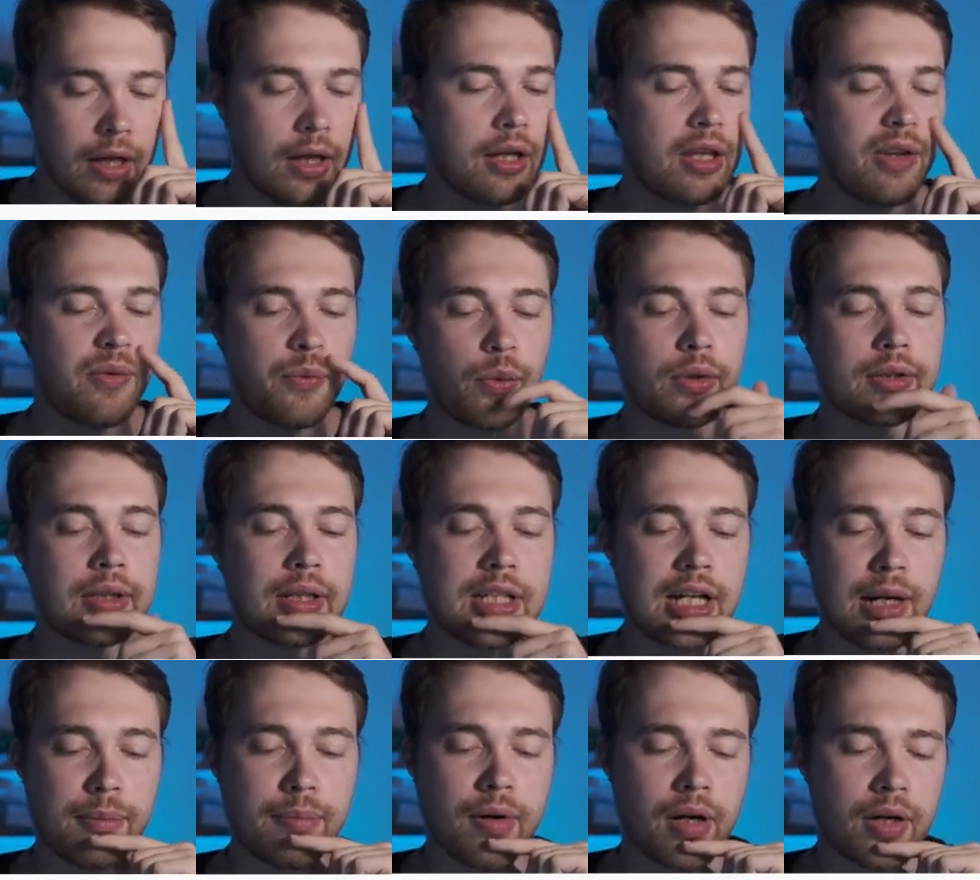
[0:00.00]
if we're in the
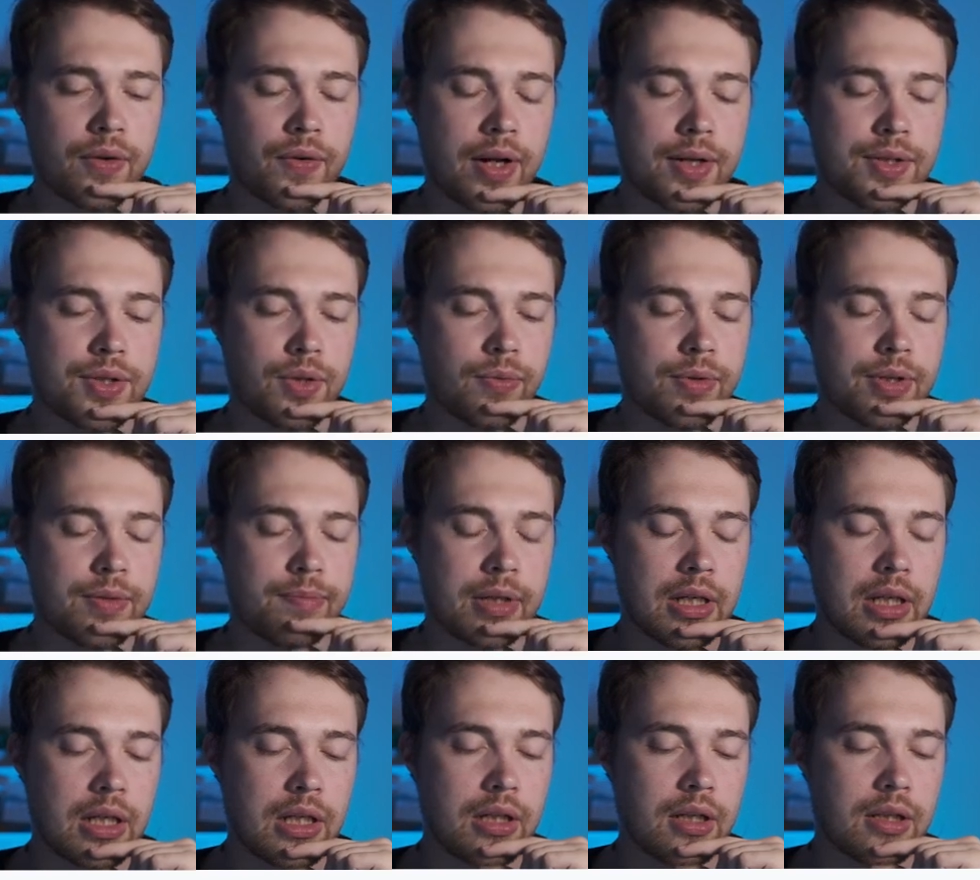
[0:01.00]
top part, right, so we
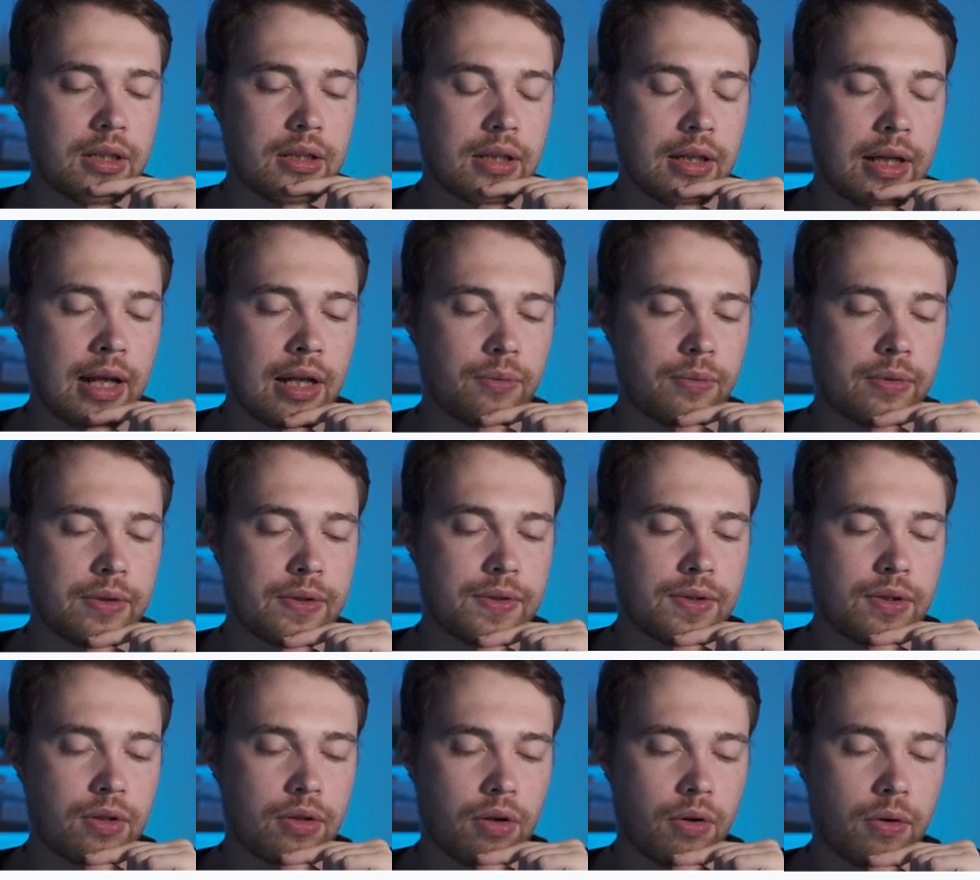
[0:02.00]
begin and end with
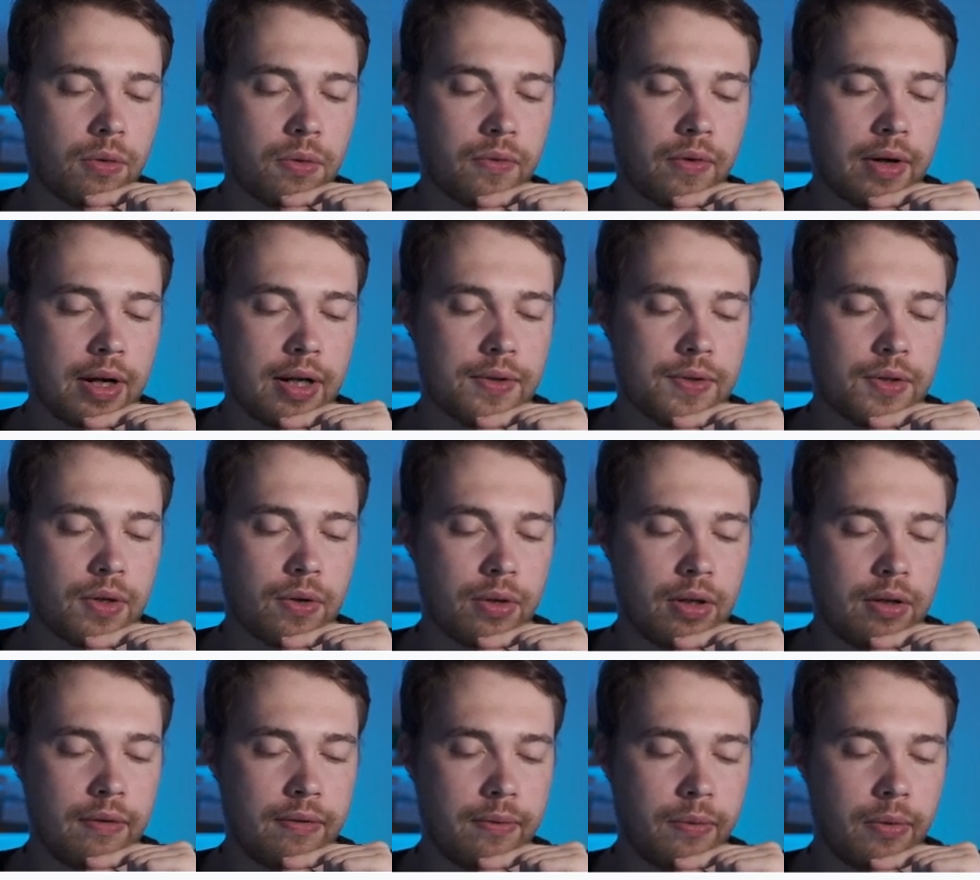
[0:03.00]
0, right? So
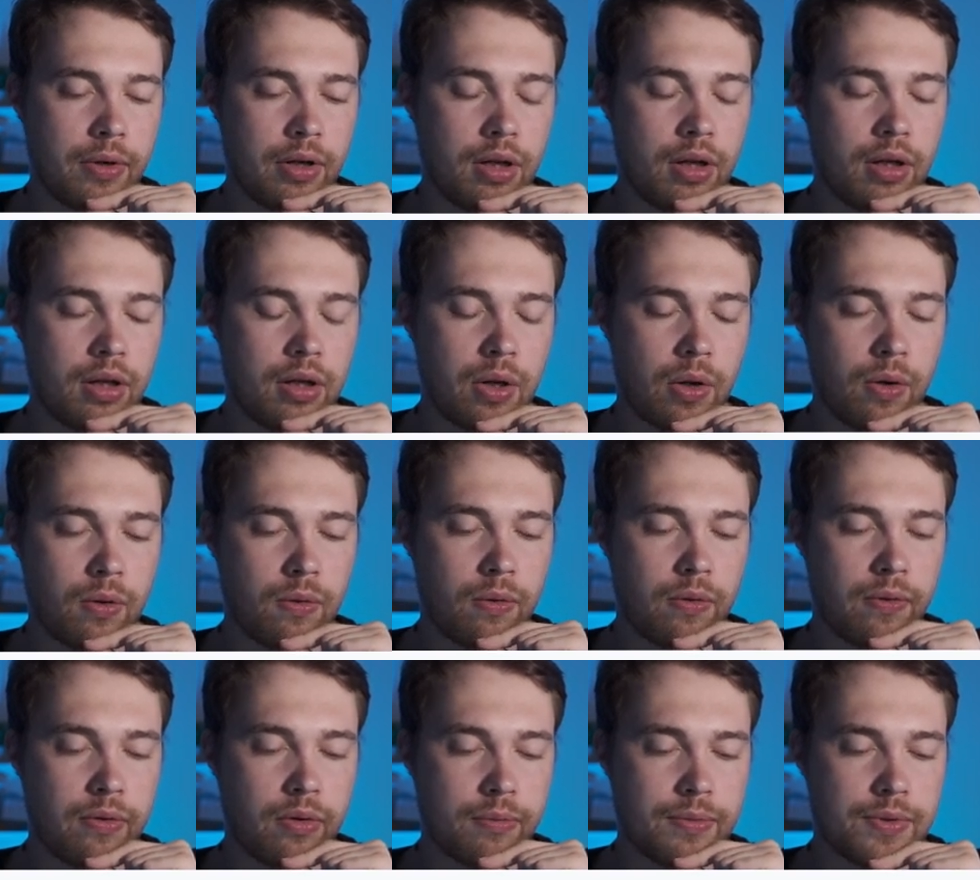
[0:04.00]
if we go
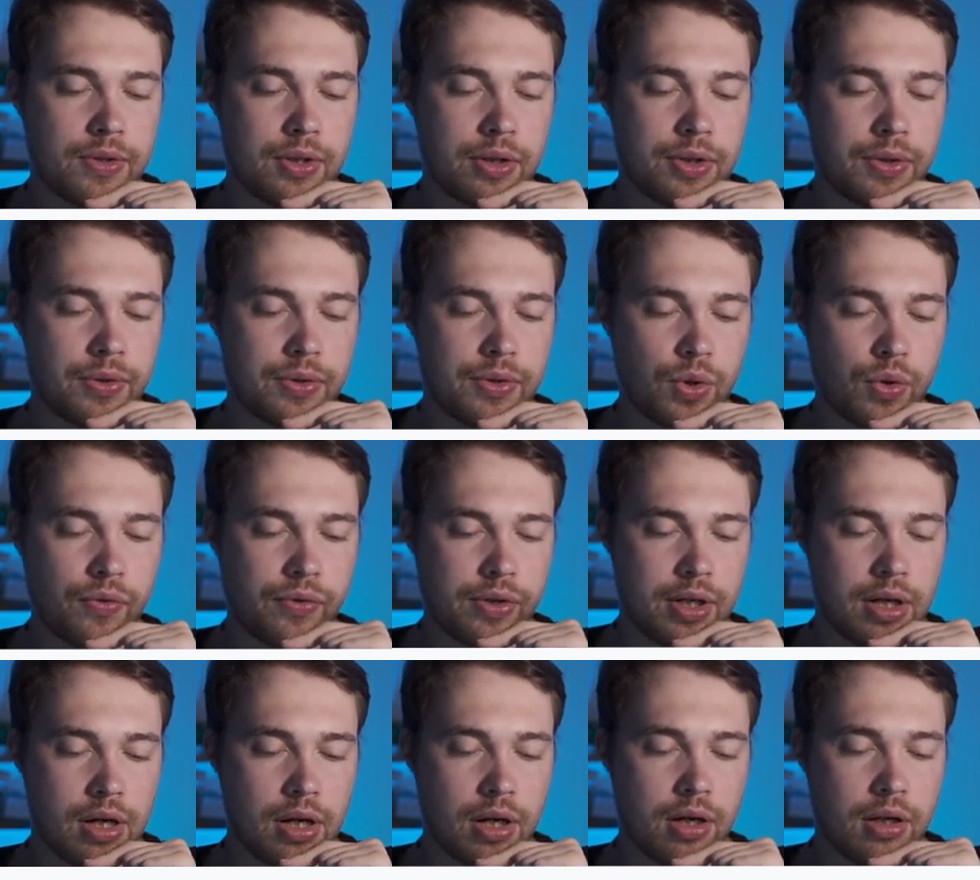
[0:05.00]
from 0 to over
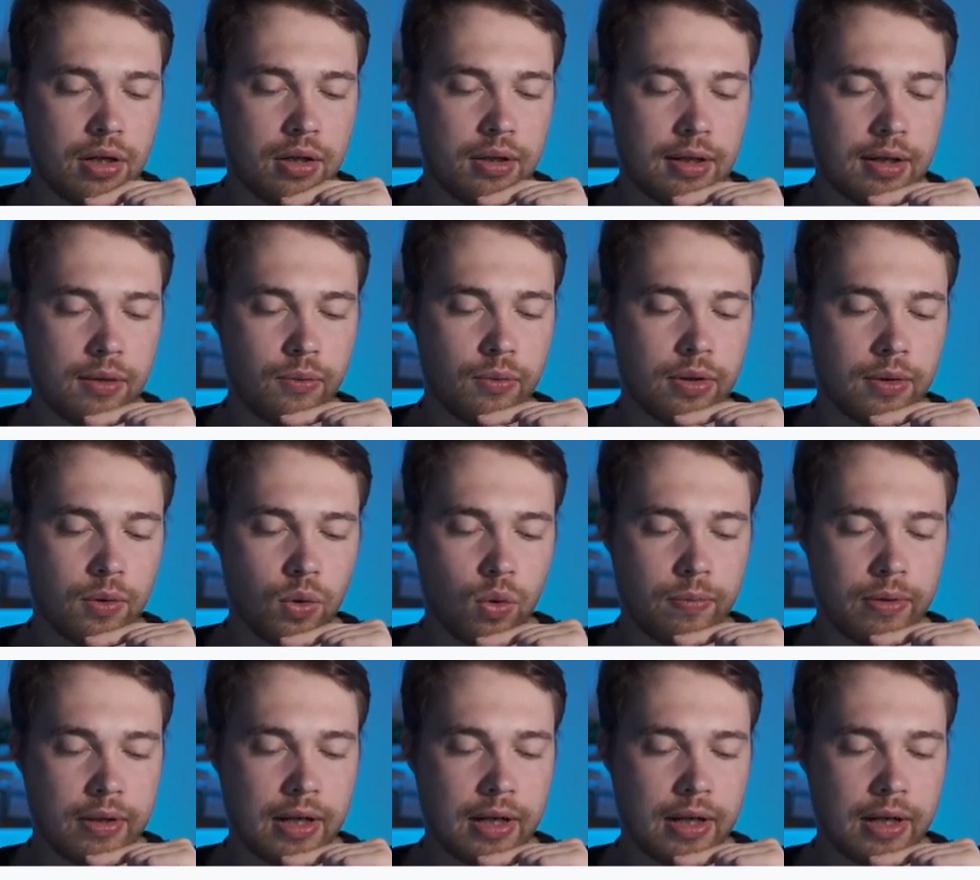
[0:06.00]
here, then we'll loop a